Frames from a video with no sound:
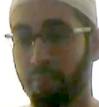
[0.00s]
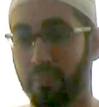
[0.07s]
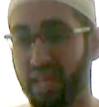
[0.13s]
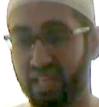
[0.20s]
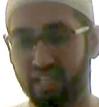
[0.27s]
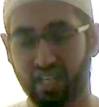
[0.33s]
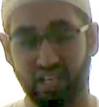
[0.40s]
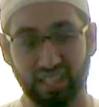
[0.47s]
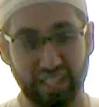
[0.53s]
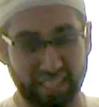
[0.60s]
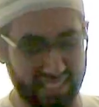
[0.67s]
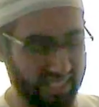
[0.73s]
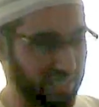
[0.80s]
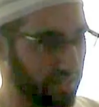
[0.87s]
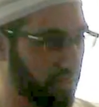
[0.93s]
make a
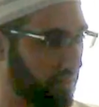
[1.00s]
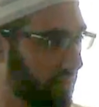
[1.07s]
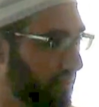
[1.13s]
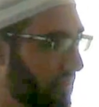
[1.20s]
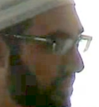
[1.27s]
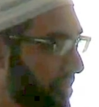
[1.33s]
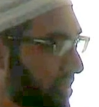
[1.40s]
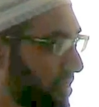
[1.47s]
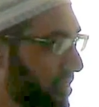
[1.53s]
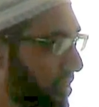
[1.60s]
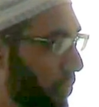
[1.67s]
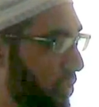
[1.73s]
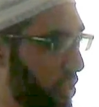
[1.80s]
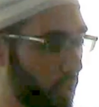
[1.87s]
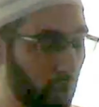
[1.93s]
list.
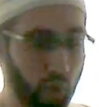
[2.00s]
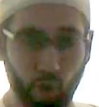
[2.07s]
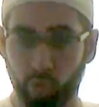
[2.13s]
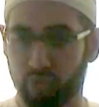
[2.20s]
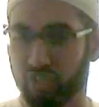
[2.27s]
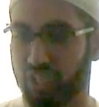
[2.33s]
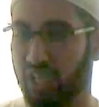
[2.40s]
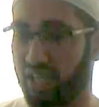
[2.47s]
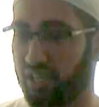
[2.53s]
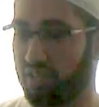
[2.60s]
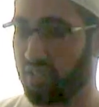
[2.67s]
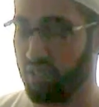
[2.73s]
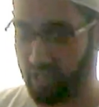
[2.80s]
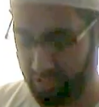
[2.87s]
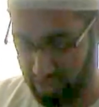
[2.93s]
When you go home today,
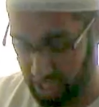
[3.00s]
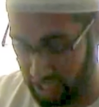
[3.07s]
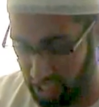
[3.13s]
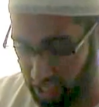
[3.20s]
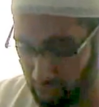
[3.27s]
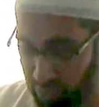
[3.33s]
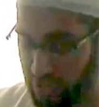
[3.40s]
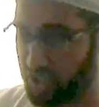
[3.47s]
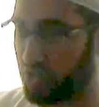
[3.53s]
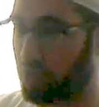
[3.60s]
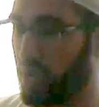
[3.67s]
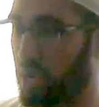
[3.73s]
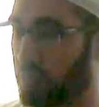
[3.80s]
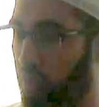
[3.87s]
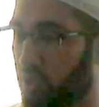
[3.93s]
take out a piece of
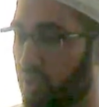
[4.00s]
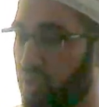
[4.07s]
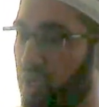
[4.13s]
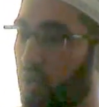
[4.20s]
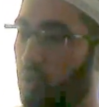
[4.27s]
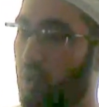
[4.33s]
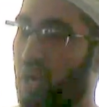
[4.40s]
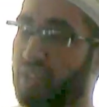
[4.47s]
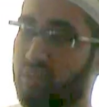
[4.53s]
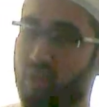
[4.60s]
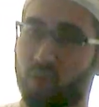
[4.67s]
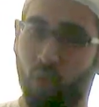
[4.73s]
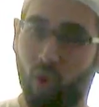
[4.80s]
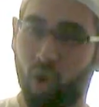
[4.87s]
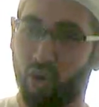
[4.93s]
paper, write
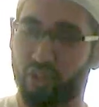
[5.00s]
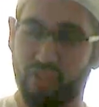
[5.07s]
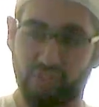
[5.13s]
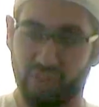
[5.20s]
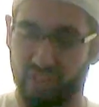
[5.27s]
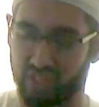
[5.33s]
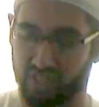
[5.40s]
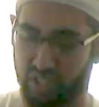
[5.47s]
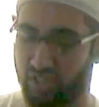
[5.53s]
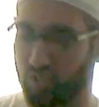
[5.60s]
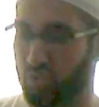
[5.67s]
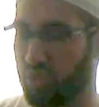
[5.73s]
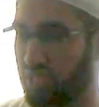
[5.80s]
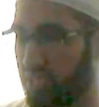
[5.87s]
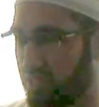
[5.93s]
down all the things that
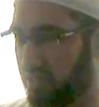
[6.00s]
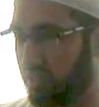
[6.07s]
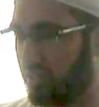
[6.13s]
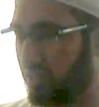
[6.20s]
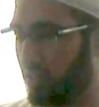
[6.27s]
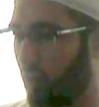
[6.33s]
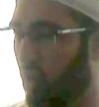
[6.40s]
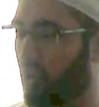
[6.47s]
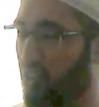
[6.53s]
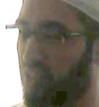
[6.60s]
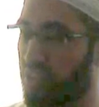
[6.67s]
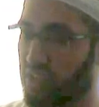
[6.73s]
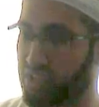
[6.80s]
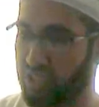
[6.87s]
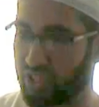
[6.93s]
you need, all the
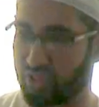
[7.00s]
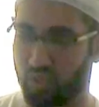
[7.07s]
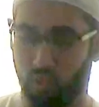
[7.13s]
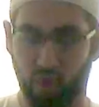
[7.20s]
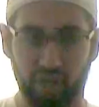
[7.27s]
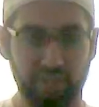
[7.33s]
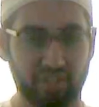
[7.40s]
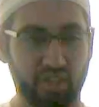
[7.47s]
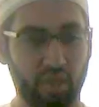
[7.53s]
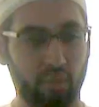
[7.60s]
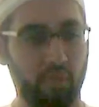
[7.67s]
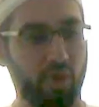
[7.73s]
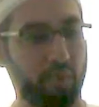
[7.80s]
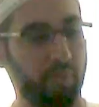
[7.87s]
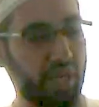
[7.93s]
things that you want.
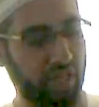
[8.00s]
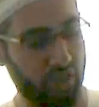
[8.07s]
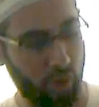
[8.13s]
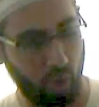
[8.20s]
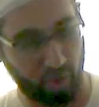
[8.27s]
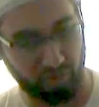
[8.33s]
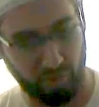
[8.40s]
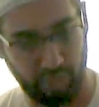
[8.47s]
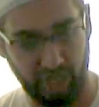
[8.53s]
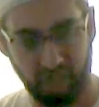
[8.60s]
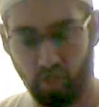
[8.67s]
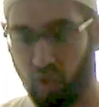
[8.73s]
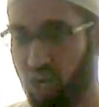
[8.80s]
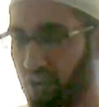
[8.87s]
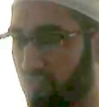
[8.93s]
Make a note to make
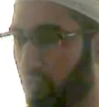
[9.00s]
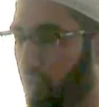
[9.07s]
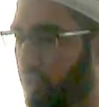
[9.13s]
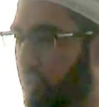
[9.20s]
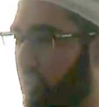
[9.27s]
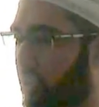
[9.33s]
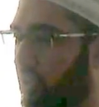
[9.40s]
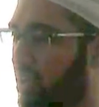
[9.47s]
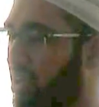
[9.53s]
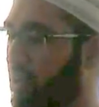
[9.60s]
dua for your